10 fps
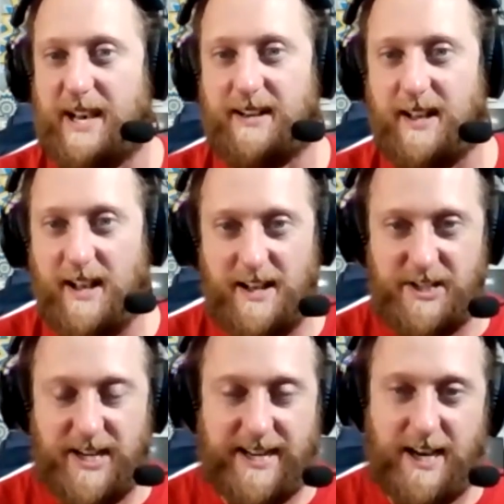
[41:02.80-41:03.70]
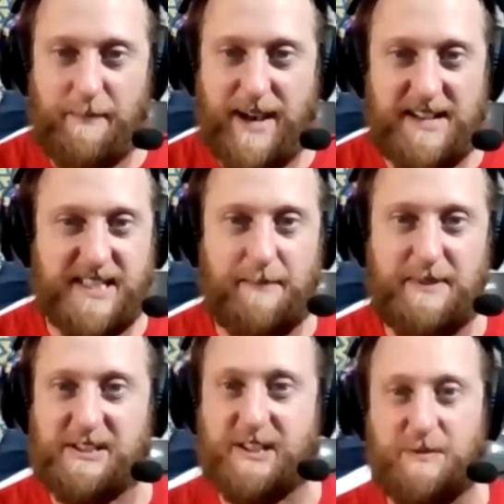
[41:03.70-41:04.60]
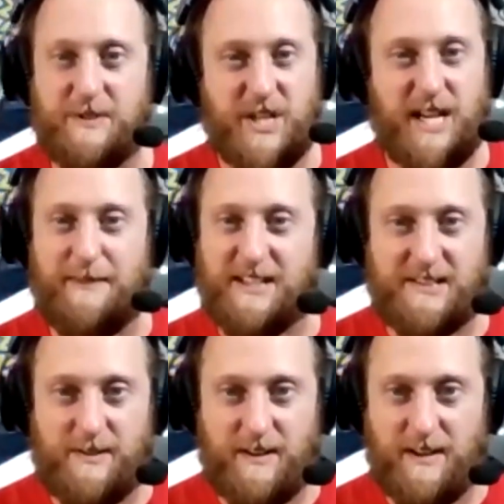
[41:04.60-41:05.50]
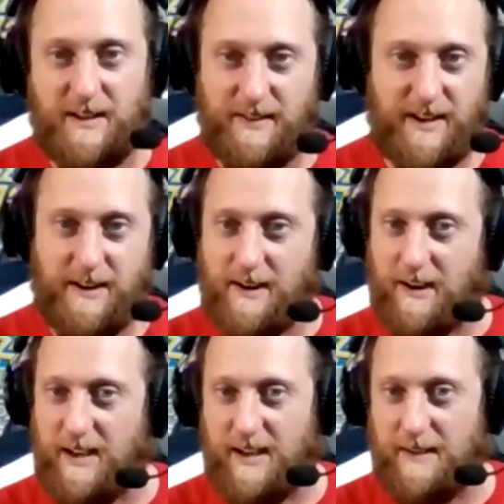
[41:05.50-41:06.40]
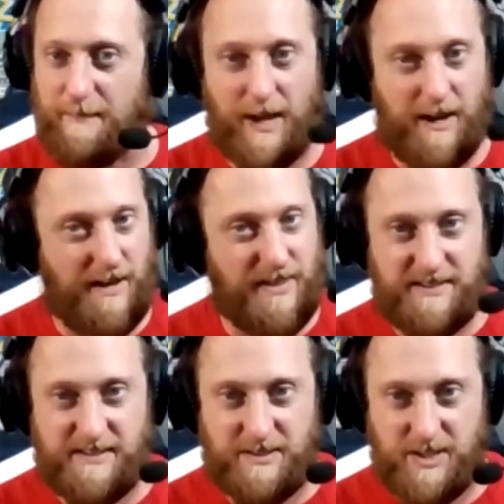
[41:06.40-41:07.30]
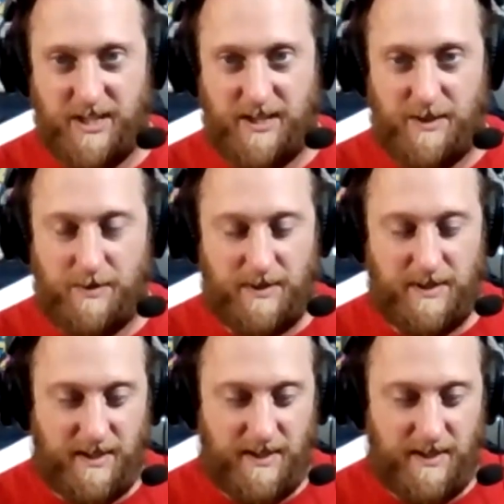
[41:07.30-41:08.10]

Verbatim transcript: the Ben. Check out past episodes with Jamie Stewart. They're um, on this show